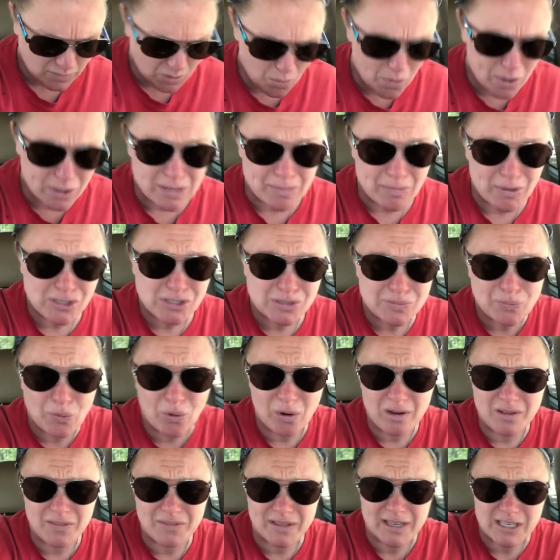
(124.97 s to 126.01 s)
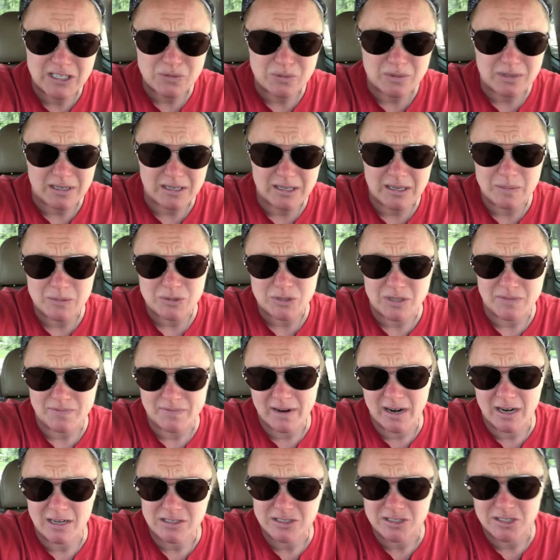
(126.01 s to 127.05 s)
One of the most important things when it comes to a
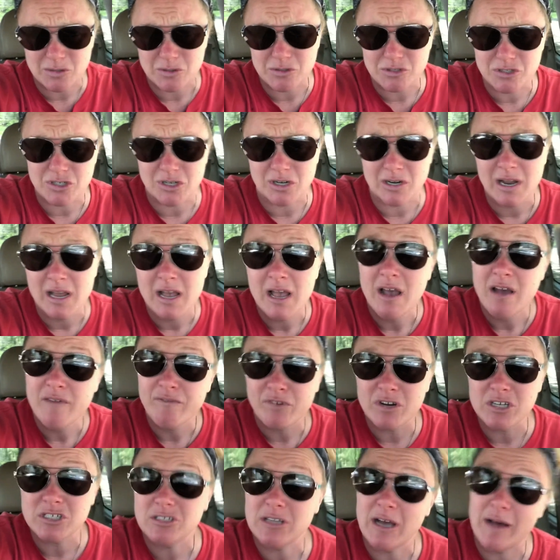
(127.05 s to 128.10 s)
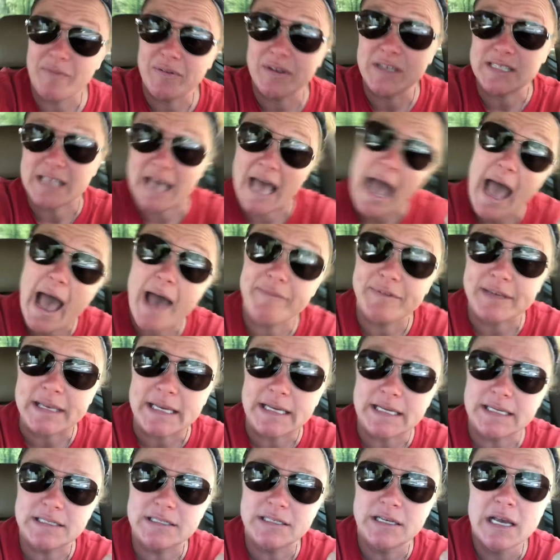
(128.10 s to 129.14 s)
fire extinguisher, first off, is having
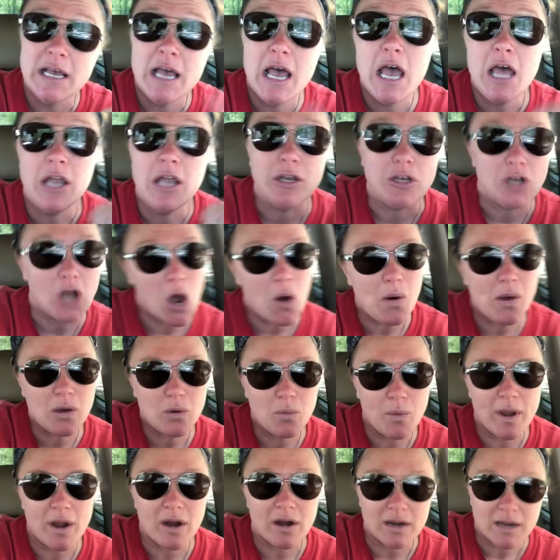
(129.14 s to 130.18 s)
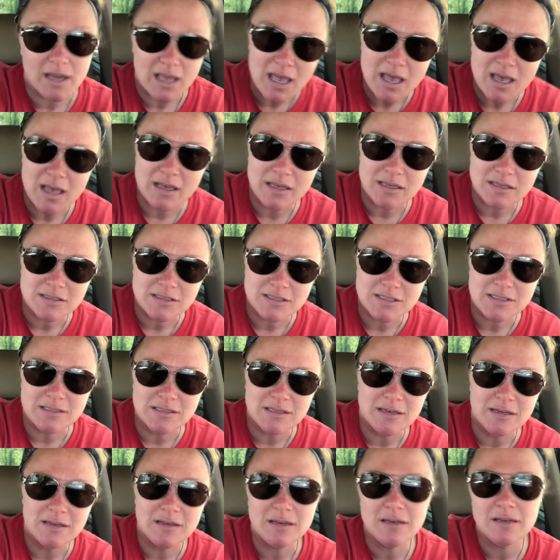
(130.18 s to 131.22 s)
it. Knowing where it is
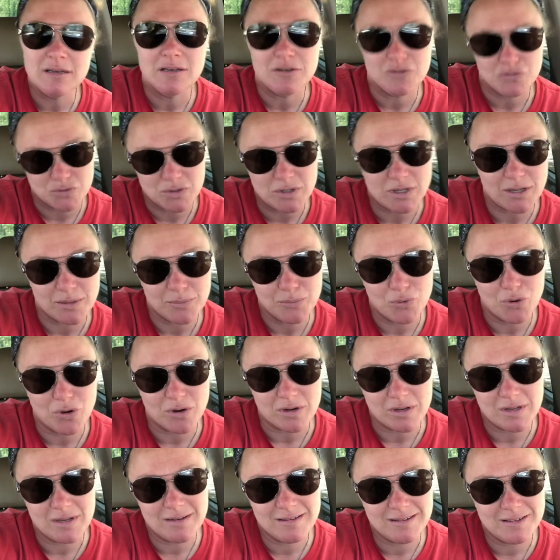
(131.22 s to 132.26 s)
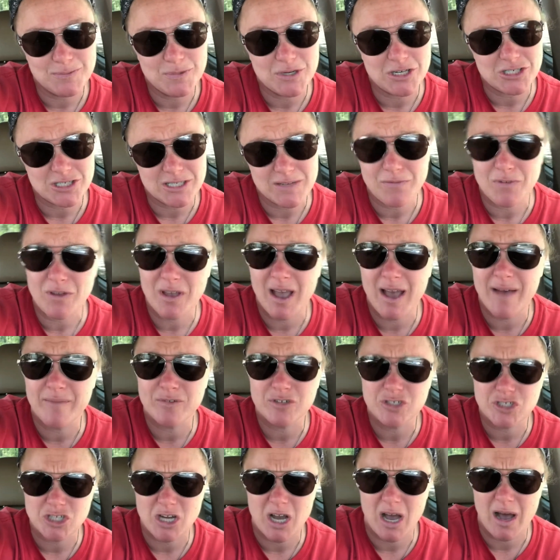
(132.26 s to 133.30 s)
really important, especially if you have a
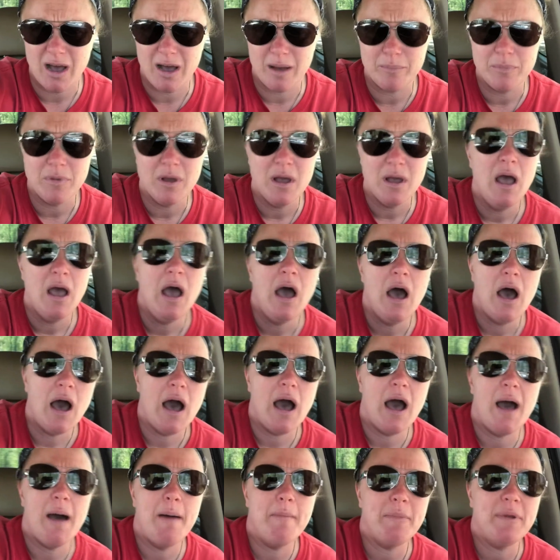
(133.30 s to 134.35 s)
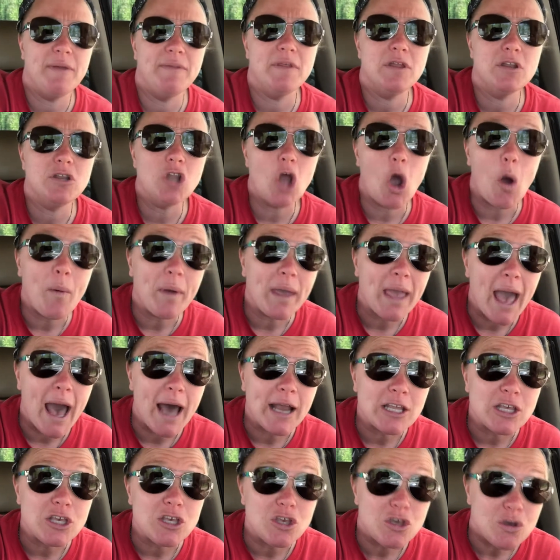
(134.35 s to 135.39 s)
job, and then knowing how
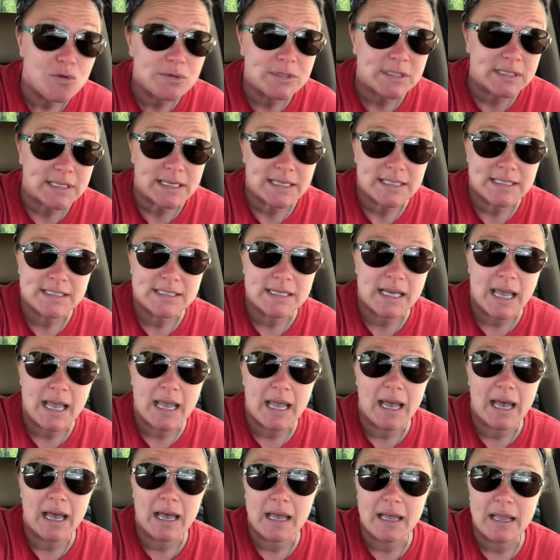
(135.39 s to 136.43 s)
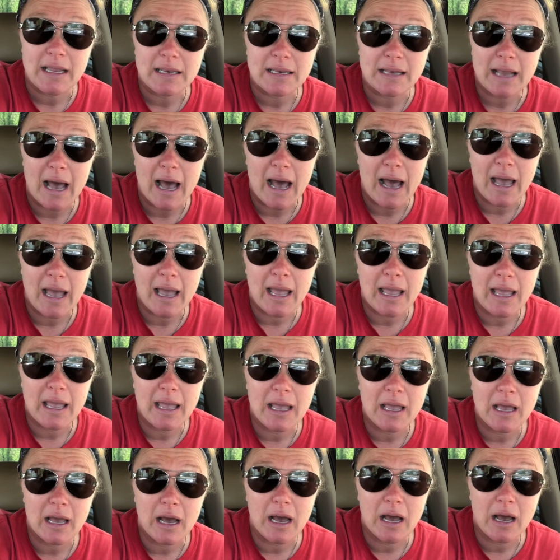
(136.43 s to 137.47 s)
to use it. And
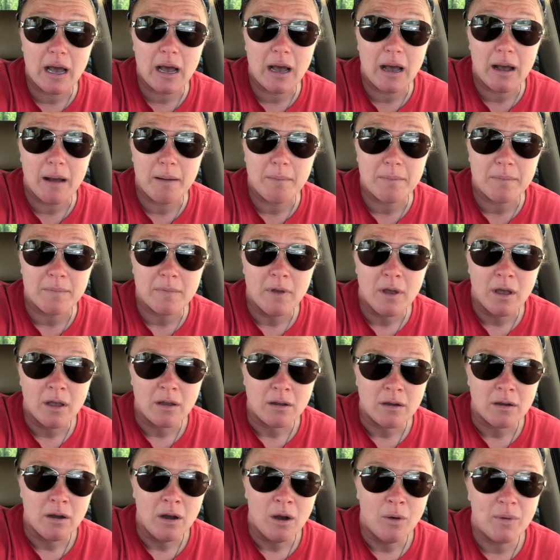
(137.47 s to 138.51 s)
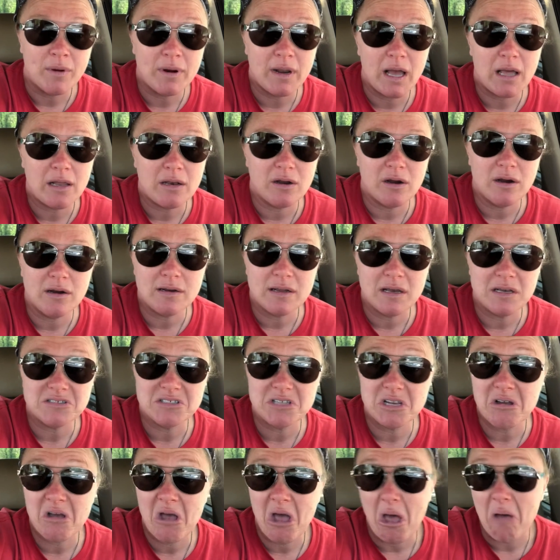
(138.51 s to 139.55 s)
when I learned, I was
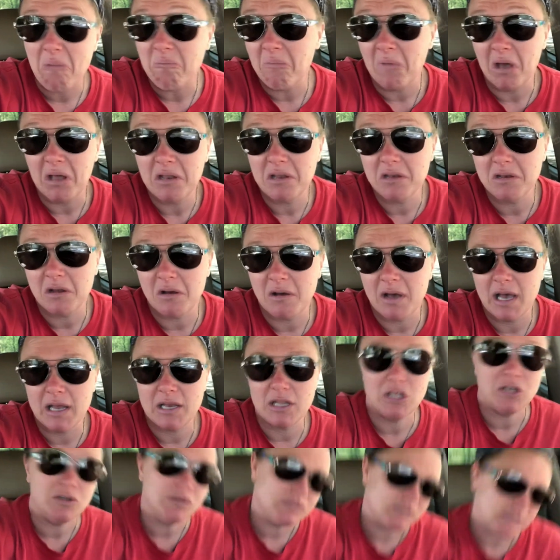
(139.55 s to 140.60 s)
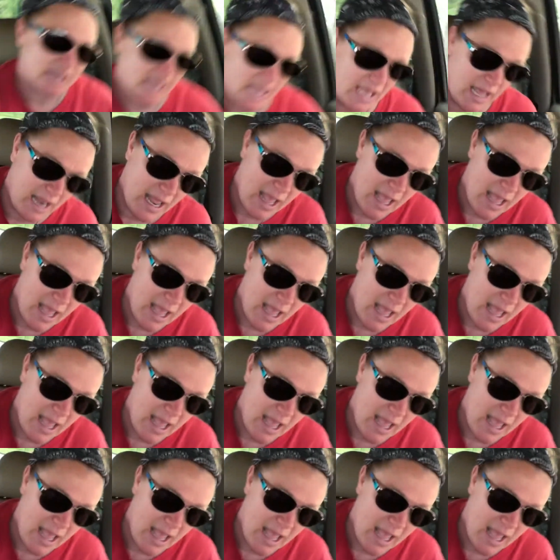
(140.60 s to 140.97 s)
like, I didn't know how to use that.